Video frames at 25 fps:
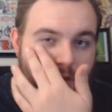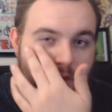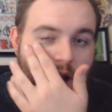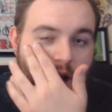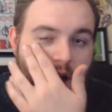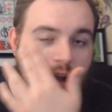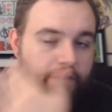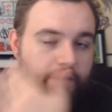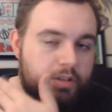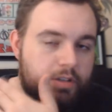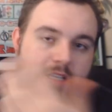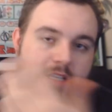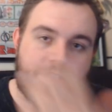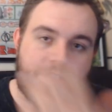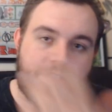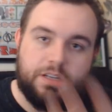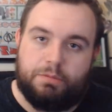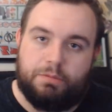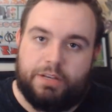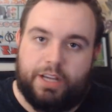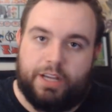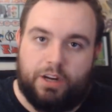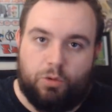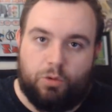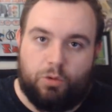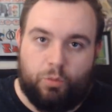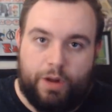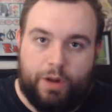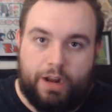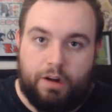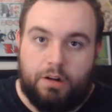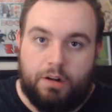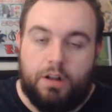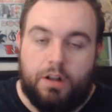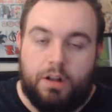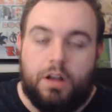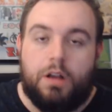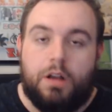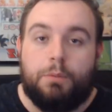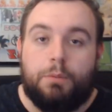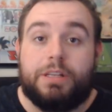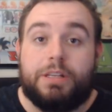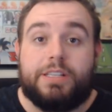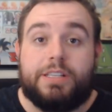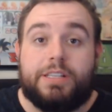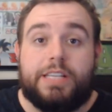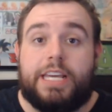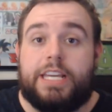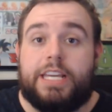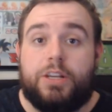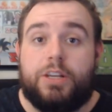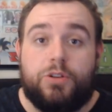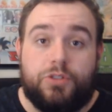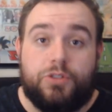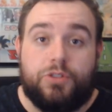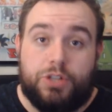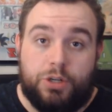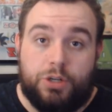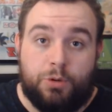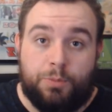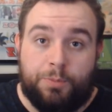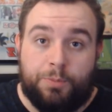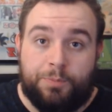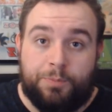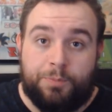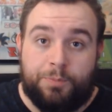Obviously it's gonna be kinda rare. But say you do.